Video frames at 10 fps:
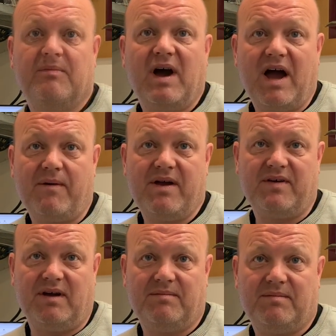
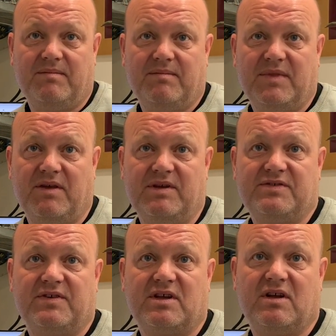However, there is
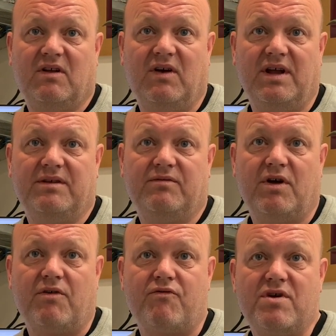for the client
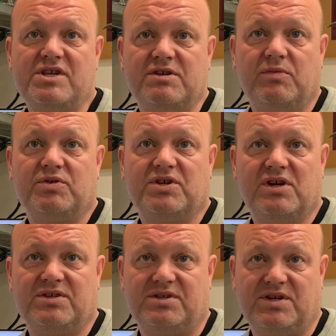a reasonable
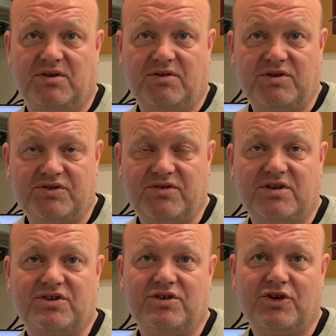certainty on
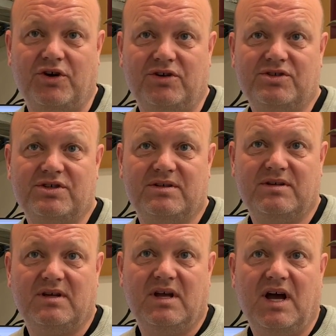construction cost,
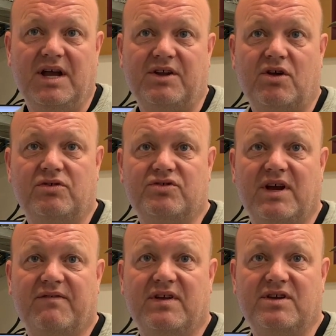and the
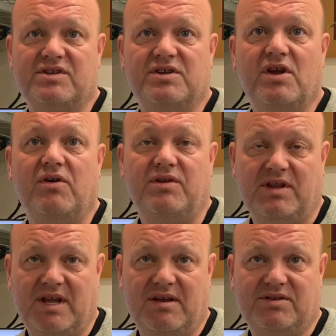contract figures are known at
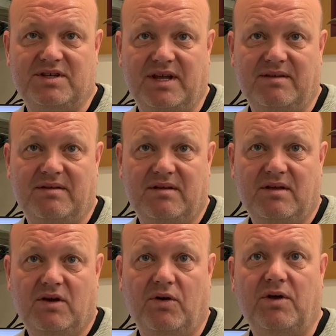the outset,
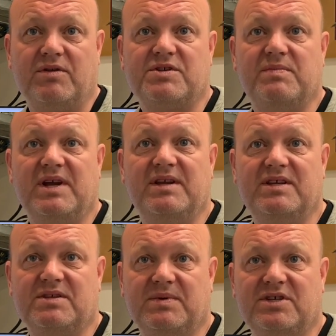although this may need
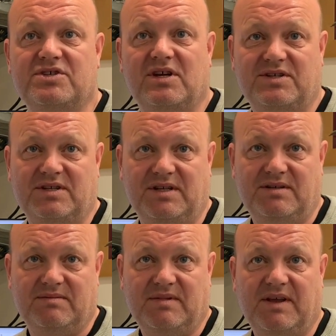to be adjusted
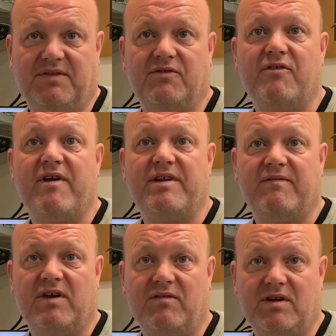if there are any
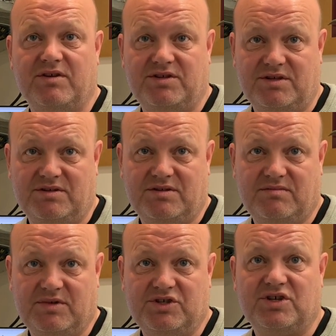variations
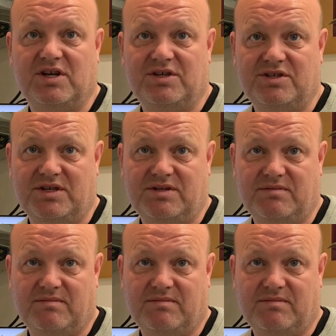and changes.